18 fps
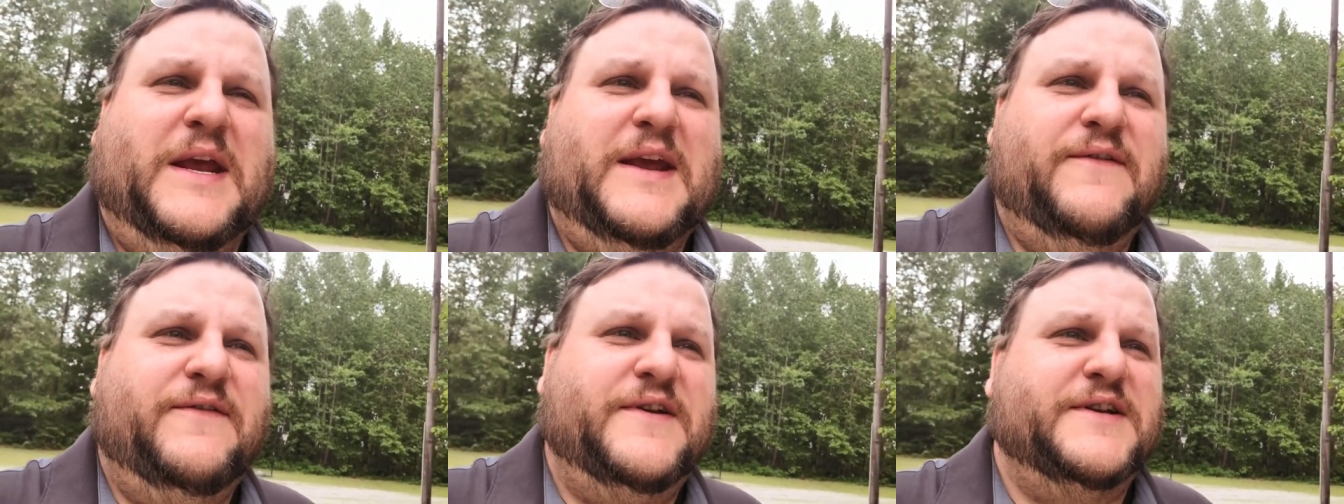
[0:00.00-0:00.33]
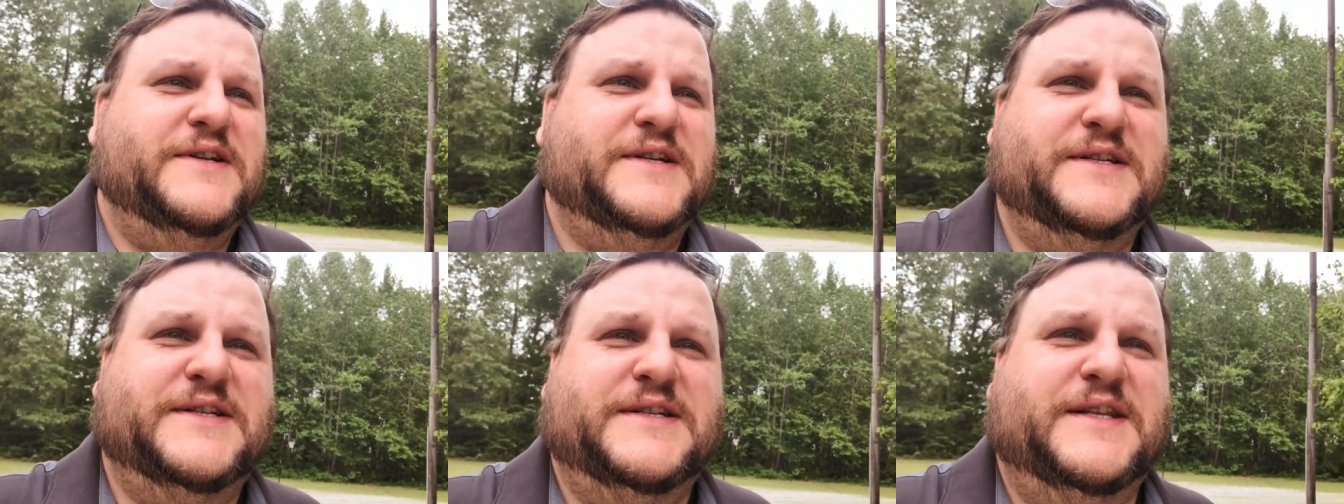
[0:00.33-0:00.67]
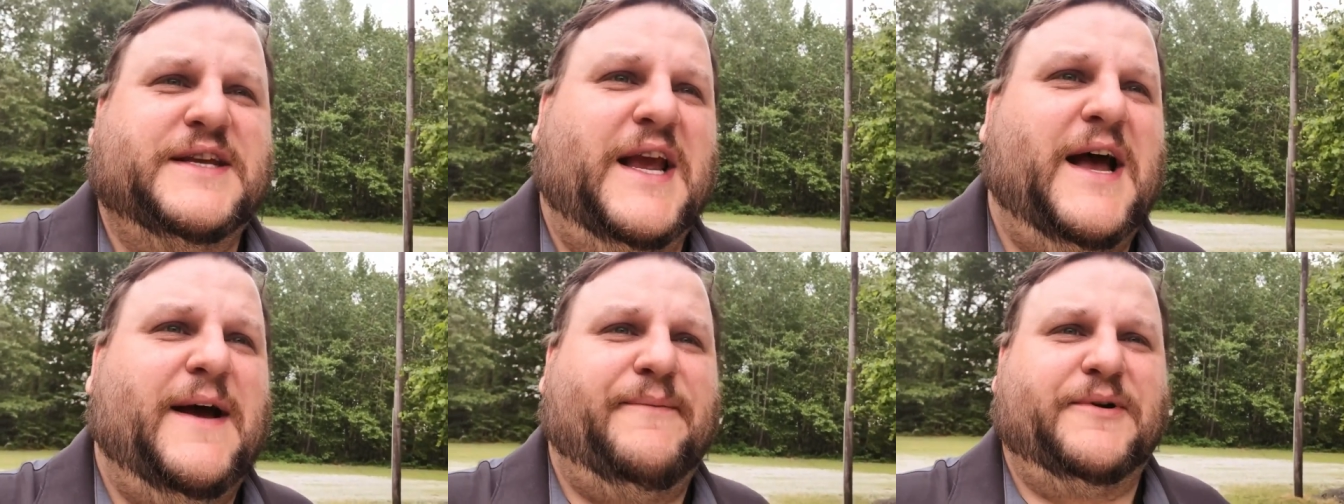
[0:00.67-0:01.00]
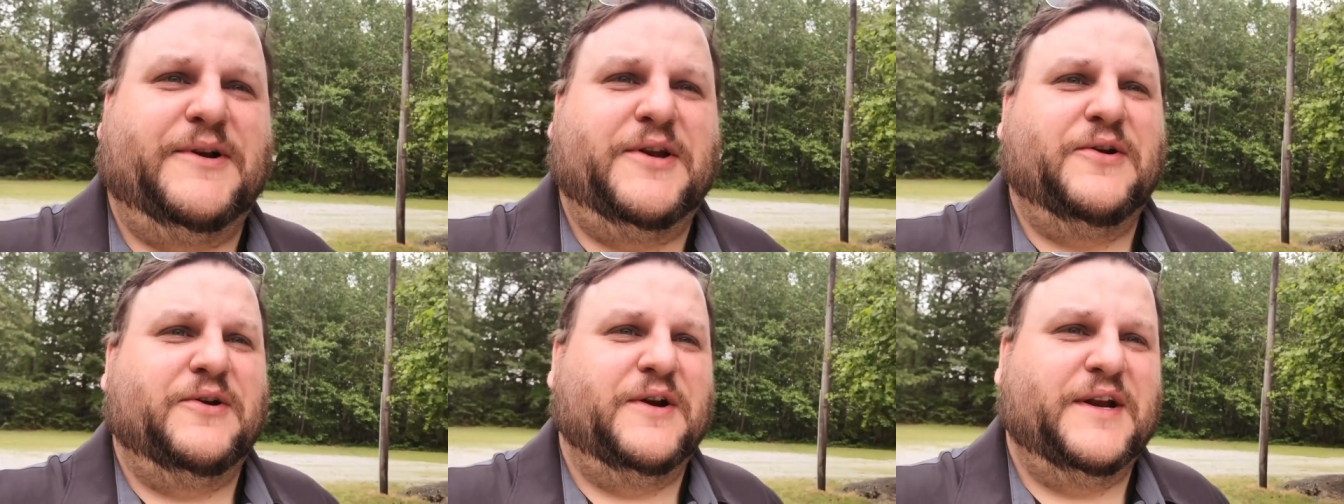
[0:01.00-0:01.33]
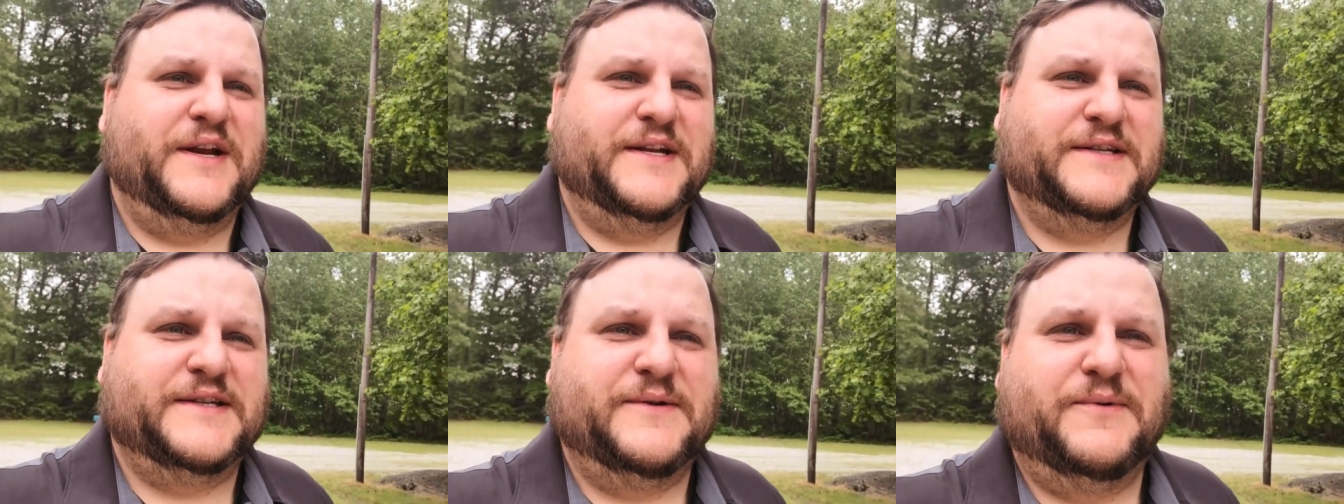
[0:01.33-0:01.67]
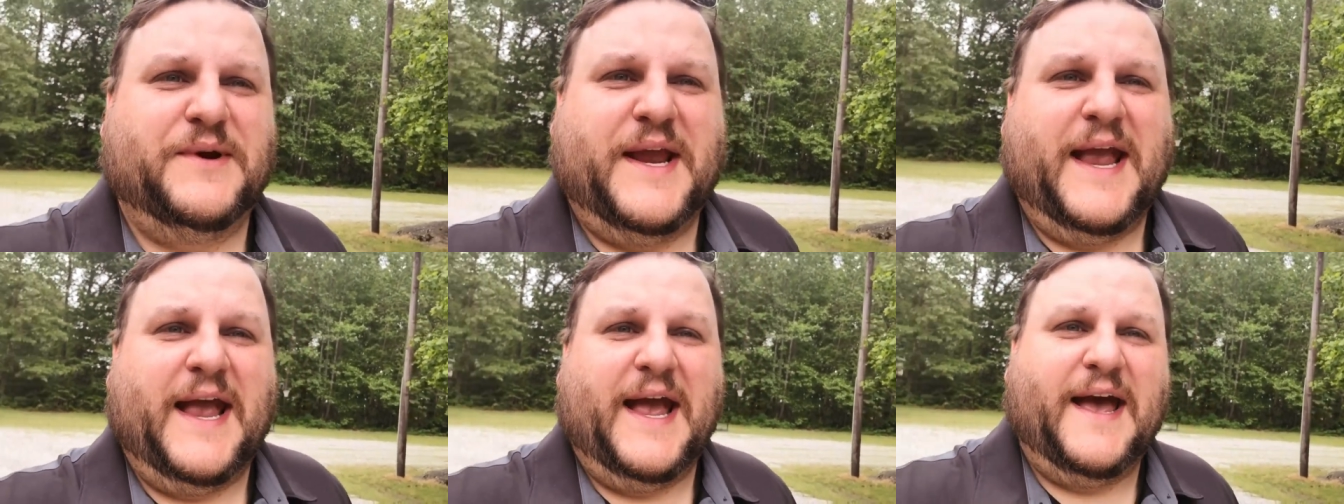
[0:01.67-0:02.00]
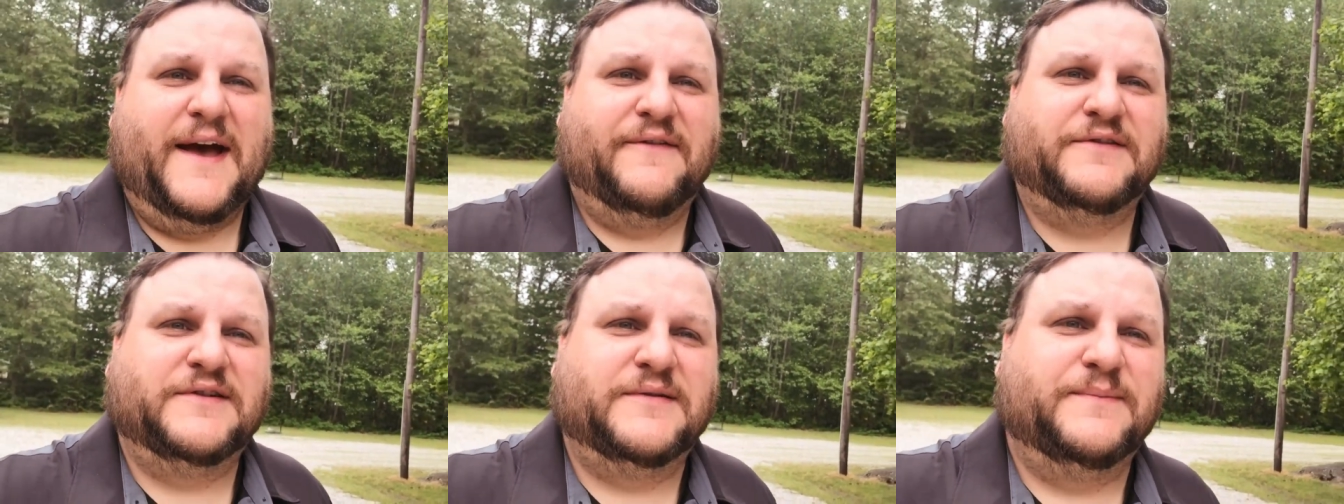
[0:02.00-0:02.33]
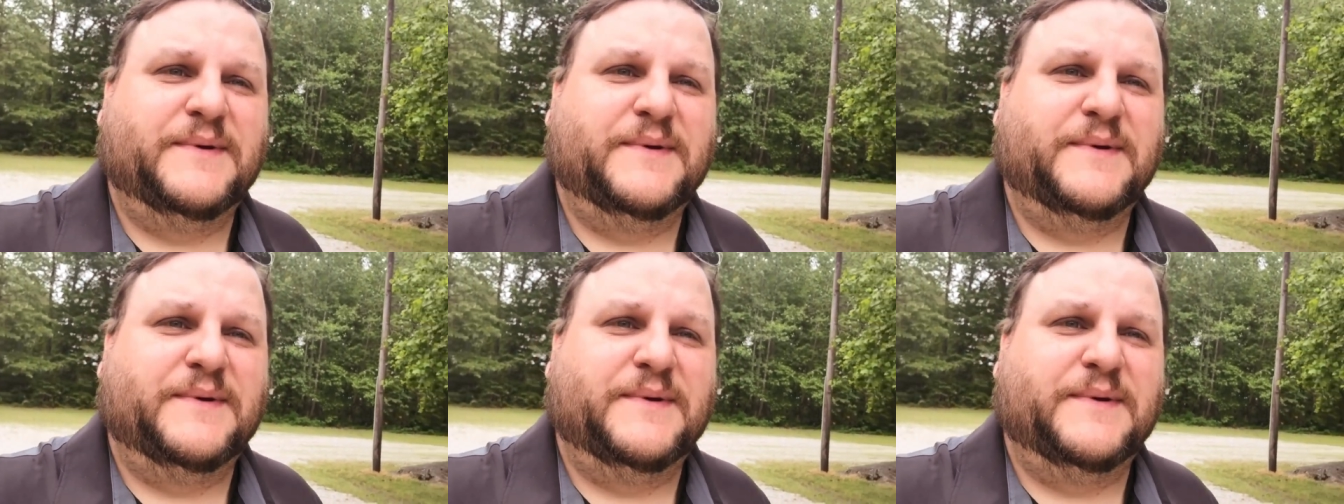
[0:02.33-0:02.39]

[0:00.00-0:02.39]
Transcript: even just the opportunities that we have to